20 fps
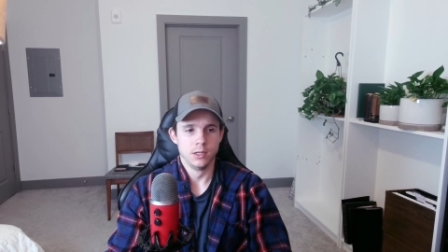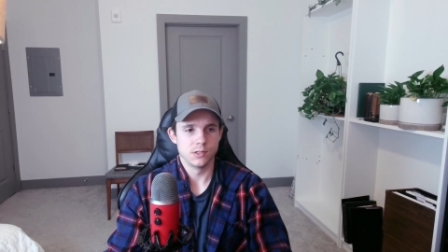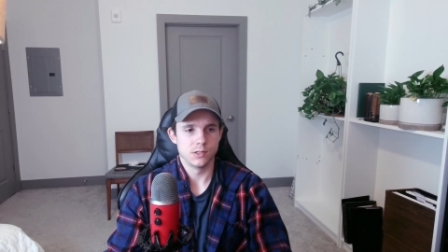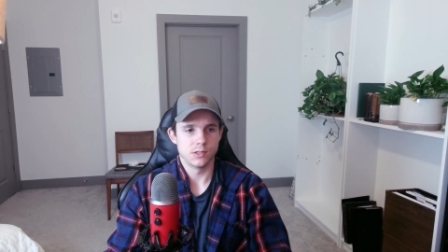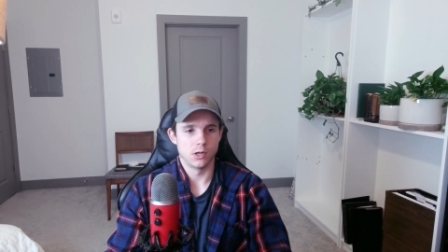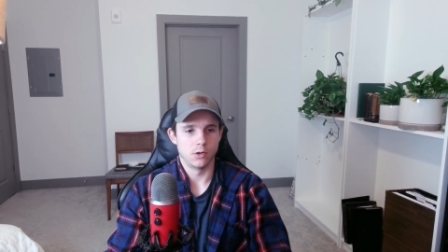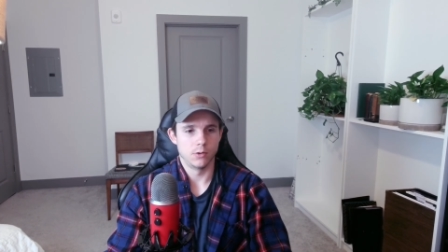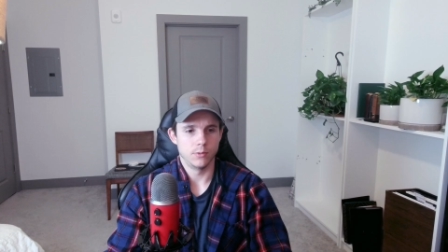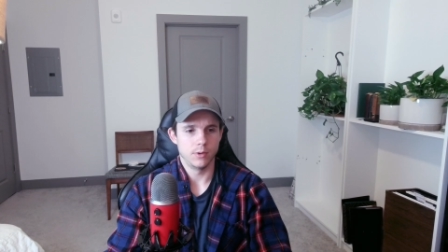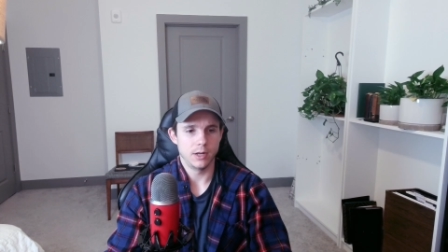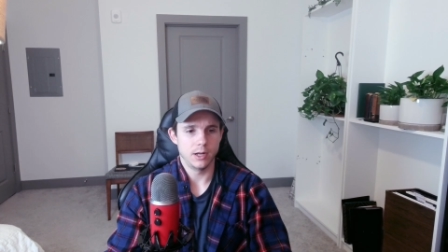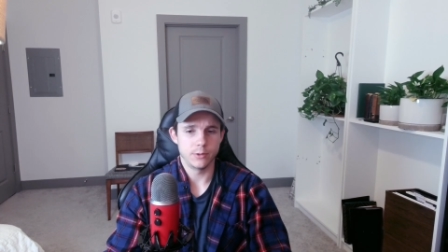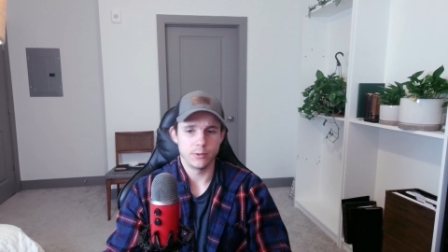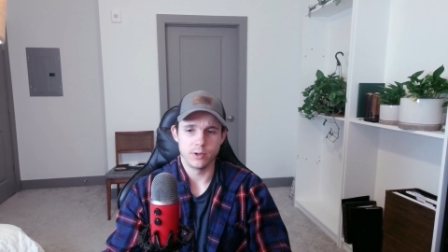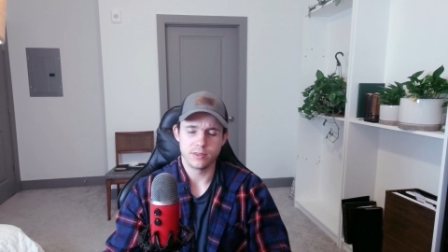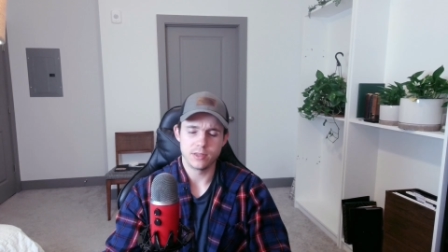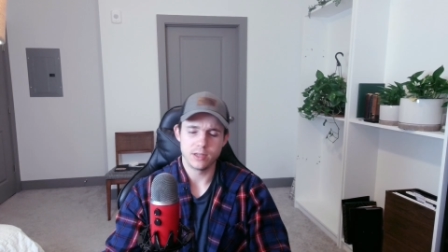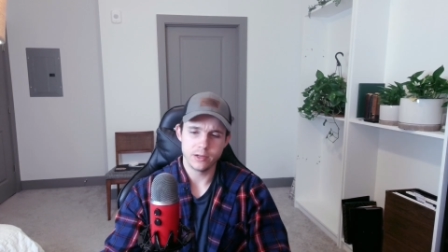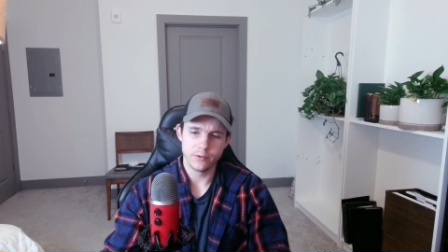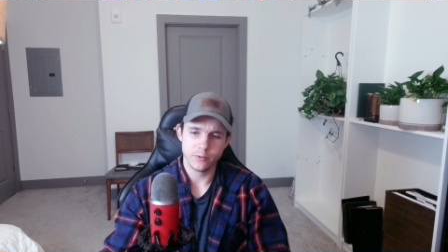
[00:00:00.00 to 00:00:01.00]
So
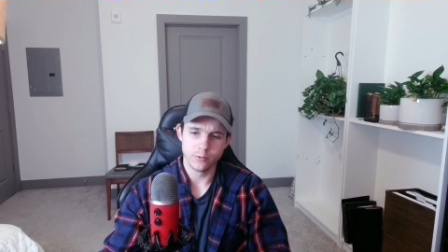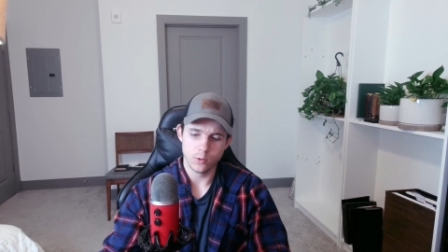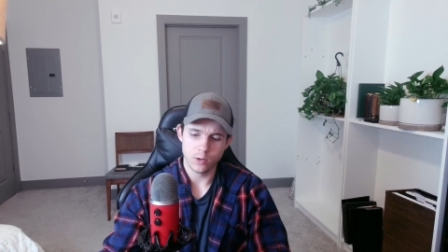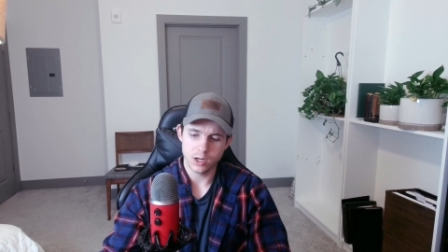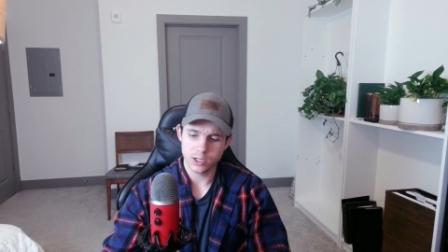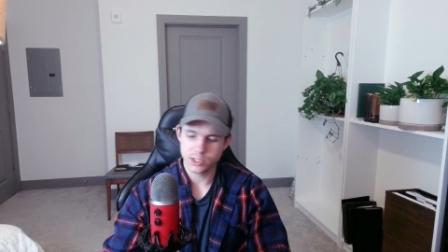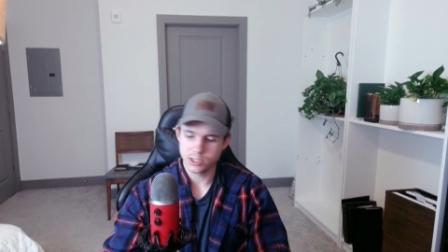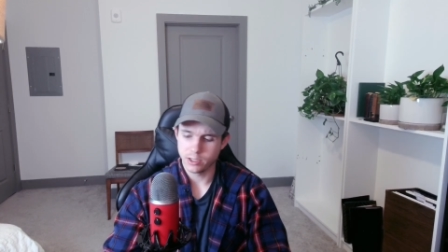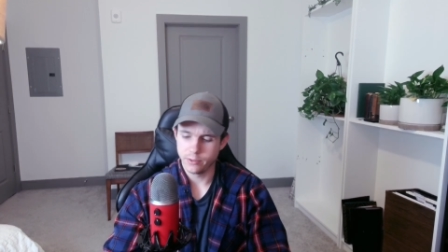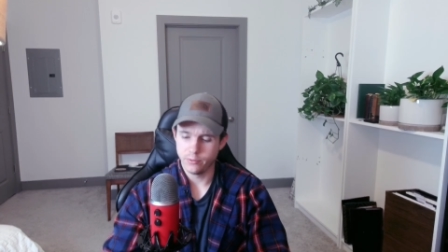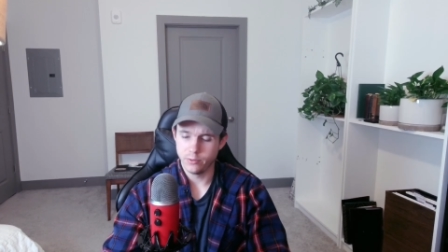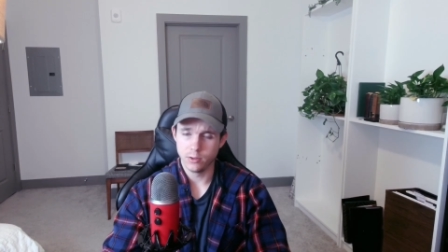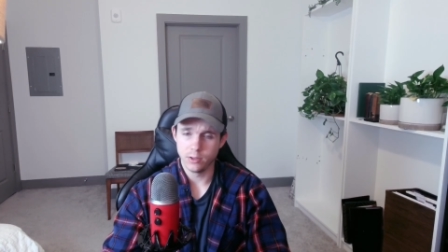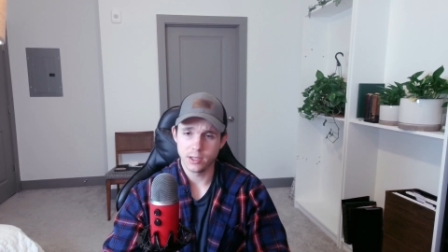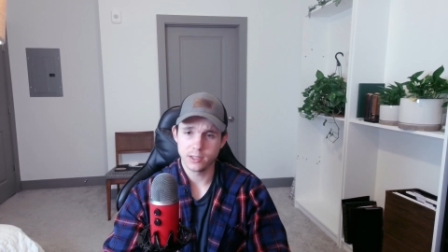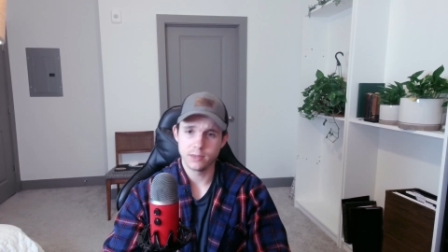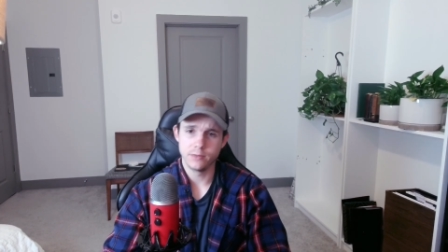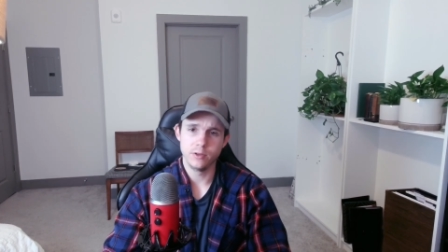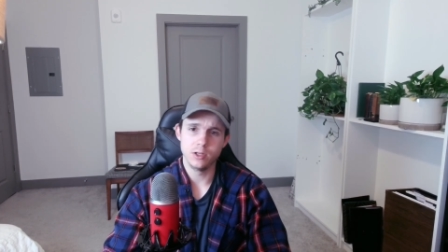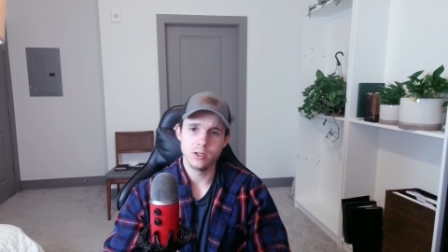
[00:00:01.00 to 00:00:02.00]
anyway, thank you for watching. If you
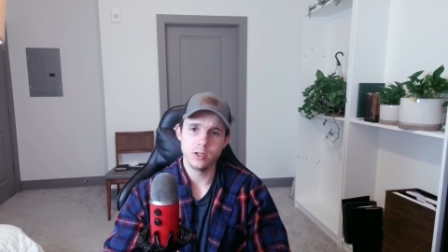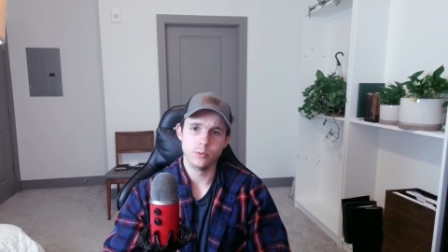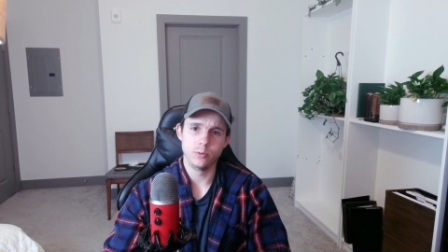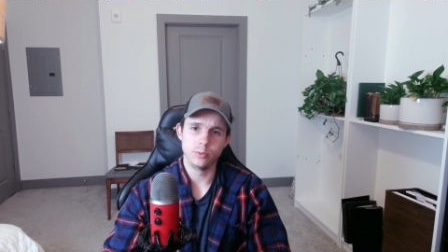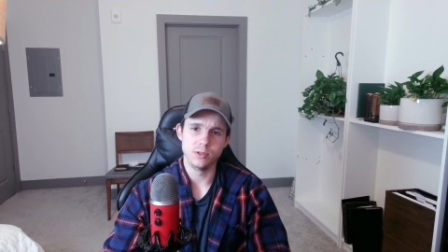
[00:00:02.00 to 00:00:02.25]
like the video,